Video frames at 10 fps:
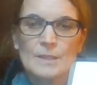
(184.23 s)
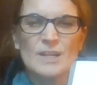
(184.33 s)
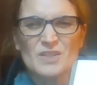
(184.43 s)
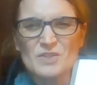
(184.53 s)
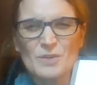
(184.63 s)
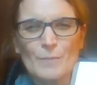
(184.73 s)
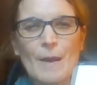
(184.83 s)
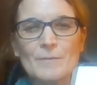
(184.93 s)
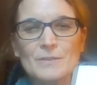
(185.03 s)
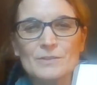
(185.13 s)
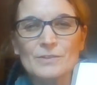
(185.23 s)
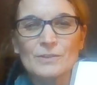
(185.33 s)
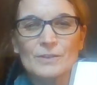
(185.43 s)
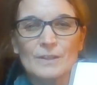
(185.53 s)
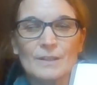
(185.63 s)
Also, you could probably
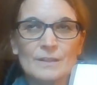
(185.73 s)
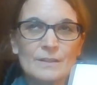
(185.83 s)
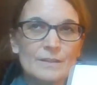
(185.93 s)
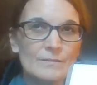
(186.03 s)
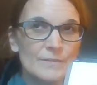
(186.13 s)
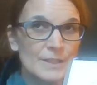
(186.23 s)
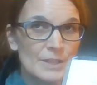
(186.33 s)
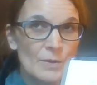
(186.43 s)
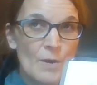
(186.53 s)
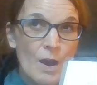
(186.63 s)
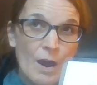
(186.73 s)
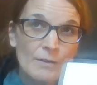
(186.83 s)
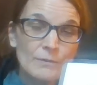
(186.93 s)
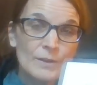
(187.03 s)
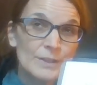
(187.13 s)
turn the video
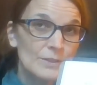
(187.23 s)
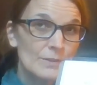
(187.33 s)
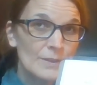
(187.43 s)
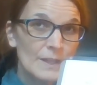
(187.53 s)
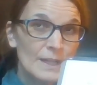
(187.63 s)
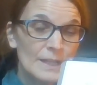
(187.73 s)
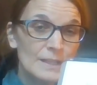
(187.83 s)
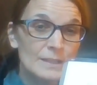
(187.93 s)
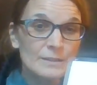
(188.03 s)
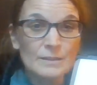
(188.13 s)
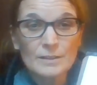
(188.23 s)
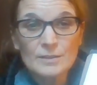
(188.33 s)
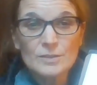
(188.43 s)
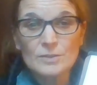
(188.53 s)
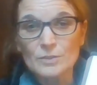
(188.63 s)
off while you're doing that and then
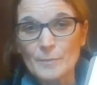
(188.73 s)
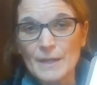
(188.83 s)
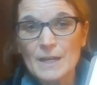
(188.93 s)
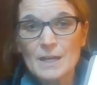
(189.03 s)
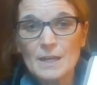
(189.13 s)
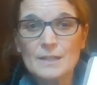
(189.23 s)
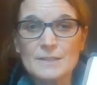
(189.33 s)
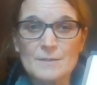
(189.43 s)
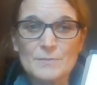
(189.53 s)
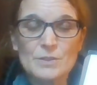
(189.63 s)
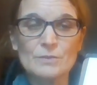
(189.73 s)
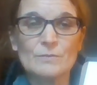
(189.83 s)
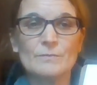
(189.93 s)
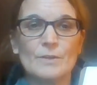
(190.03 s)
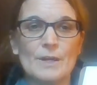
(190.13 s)
turn it back on. It's up to
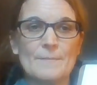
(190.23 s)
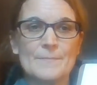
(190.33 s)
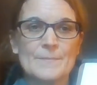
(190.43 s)
you. Okay.